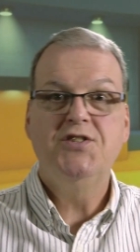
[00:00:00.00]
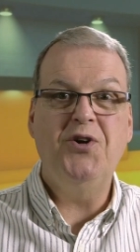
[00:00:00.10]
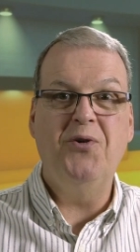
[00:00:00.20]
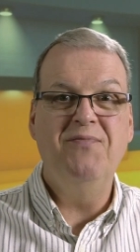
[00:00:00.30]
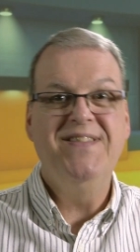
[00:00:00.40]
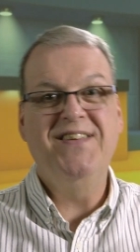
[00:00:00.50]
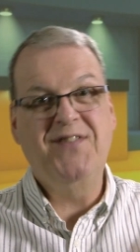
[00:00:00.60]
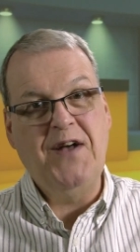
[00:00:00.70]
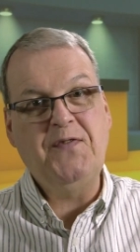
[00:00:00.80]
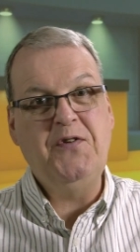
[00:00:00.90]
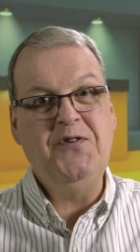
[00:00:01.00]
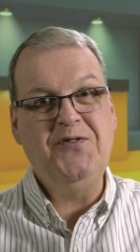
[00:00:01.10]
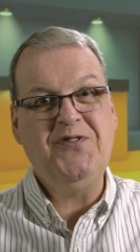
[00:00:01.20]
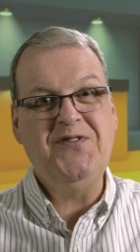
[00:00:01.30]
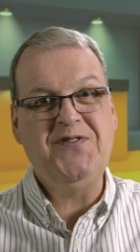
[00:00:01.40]
So they've got their
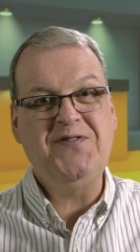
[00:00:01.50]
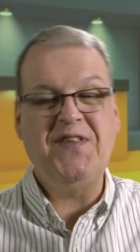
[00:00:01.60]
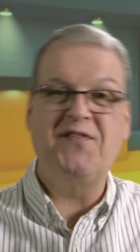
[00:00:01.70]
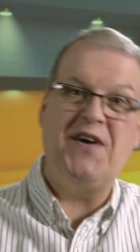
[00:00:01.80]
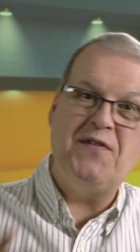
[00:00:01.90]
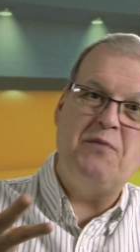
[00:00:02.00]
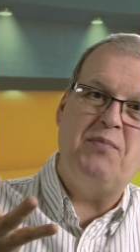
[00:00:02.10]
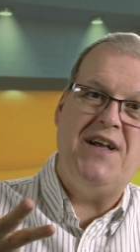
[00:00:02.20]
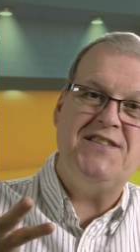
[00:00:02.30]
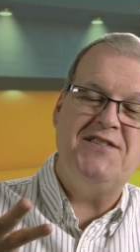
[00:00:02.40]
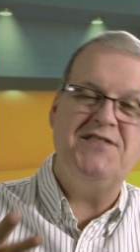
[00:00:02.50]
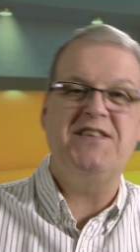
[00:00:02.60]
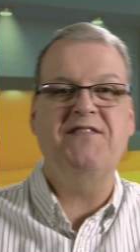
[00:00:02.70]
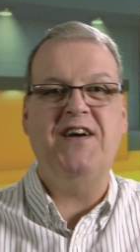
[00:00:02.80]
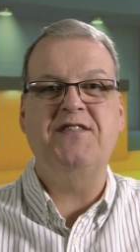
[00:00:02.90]
uses, they've got their pluses,
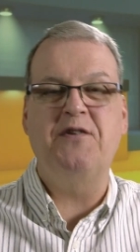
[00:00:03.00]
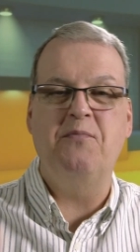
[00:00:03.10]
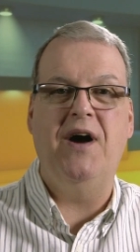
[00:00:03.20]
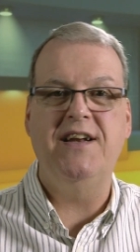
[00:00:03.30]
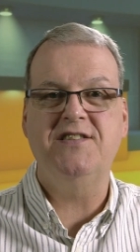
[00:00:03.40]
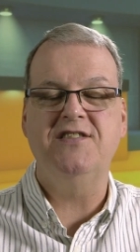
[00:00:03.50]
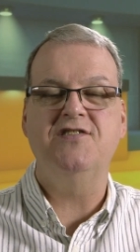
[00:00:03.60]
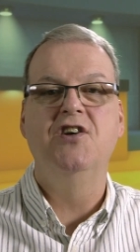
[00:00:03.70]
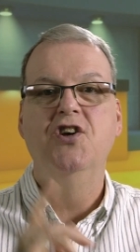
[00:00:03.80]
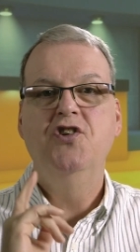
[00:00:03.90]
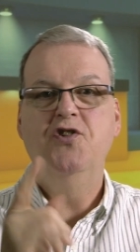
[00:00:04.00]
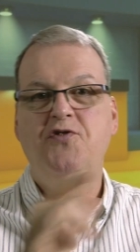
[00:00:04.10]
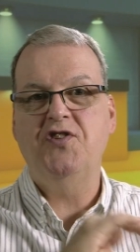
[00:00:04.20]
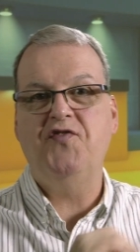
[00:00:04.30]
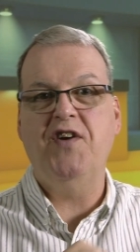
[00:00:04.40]
they've got their minuses.
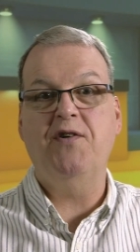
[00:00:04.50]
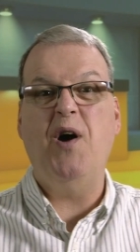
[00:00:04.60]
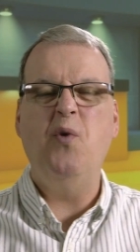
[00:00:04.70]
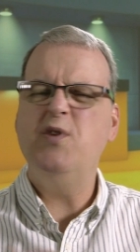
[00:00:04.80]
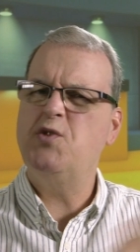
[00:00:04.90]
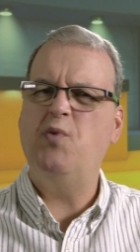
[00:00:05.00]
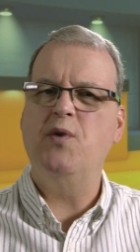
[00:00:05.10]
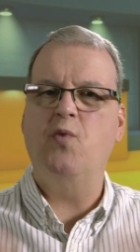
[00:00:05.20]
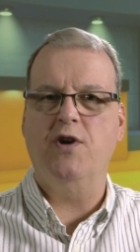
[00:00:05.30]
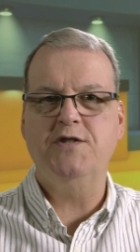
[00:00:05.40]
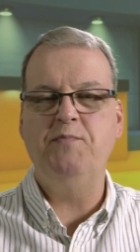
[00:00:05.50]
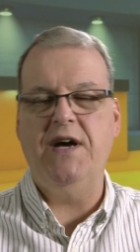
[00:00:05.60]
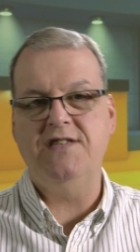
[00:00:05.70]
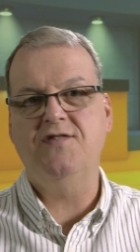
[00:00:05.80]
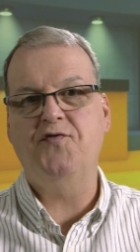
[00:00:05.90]
You just figure out which one works
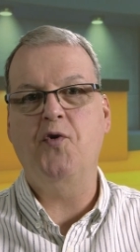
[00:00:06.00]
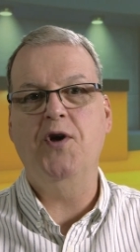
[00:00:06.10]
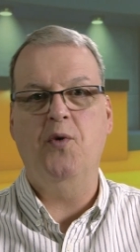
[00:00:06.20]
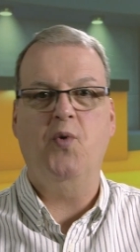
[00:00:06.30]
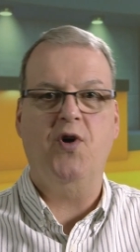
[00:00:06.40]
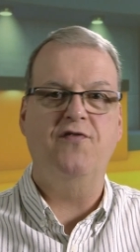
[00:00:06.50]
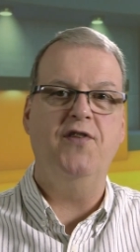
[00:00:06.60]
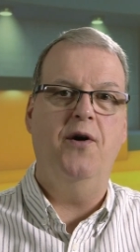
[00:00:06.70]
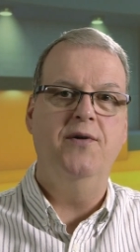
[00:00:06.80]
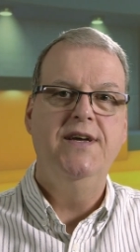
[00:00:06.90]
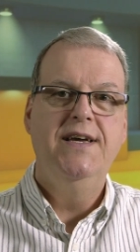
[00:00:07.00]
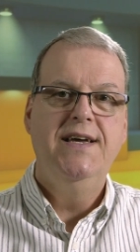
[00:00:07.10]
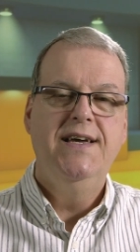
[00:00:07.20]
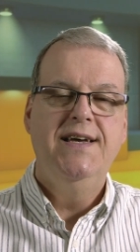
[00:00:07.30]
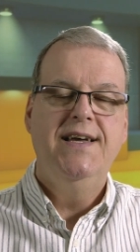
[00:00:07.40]
best for your workflow.
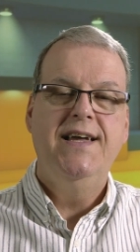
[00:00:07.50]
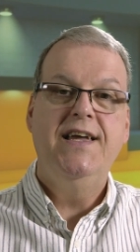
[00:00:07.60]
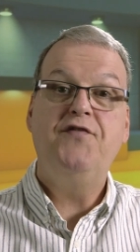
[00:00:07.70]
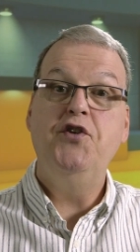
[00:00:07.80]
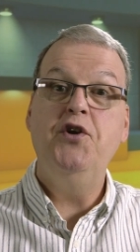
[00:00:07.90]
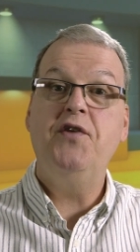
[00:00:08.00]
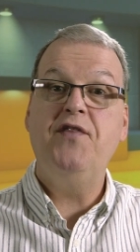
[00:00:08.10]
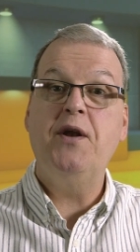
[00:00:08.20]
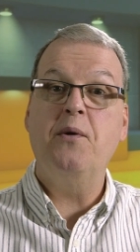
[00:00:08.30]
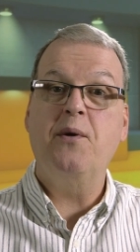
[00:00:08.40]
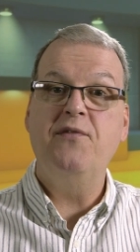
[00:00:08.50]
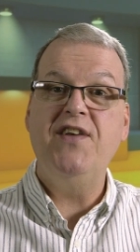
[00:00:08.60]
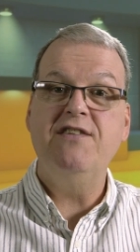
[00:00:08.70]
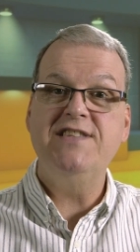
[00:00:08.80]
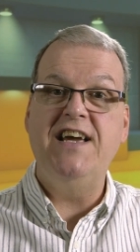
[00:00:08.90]
If you're new to Video
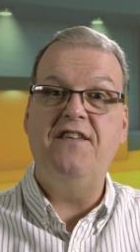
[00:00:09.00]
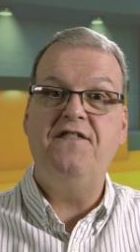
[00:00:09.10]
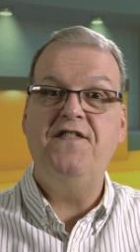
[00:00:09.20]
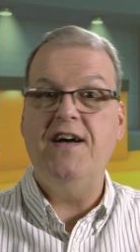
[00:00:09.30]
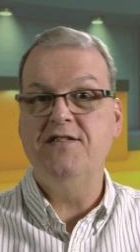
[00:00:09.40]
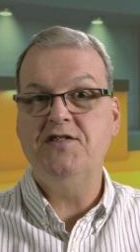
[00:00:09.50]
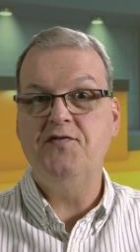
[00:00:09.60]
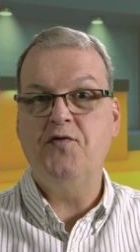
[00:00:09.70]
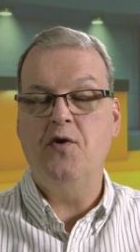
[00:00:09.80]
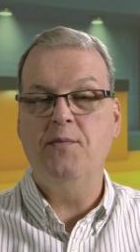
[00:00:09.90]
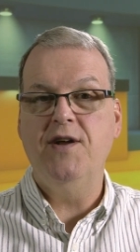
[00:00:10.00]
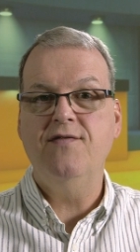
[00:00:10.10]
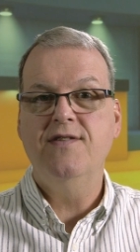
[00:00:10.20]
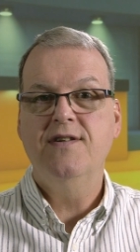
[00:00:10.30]
Revealed and you found this informative,